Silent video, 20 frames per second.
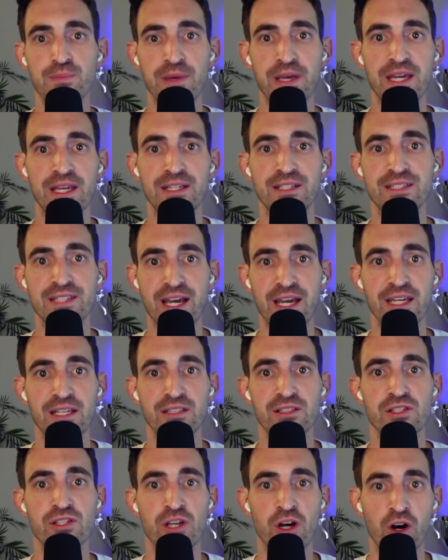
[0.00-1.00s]
paid
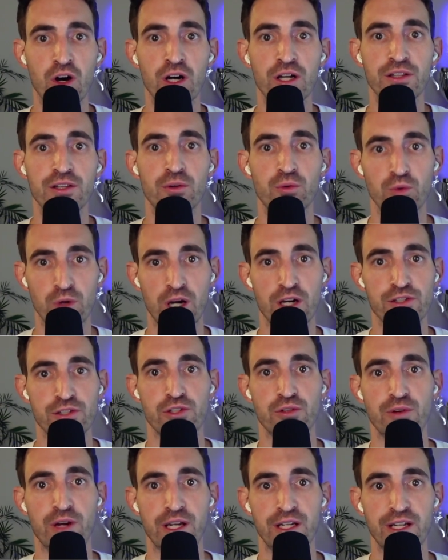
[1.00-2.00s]
Titans on the roster
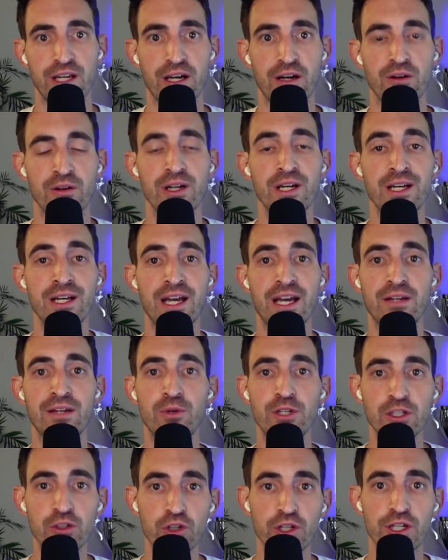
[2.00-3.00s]
right now. And when
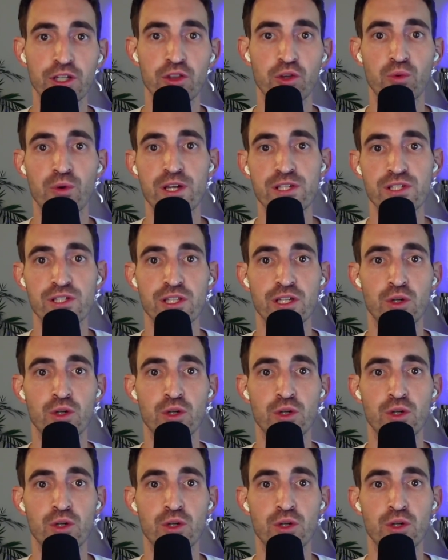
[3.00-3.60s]
you look at the rest of the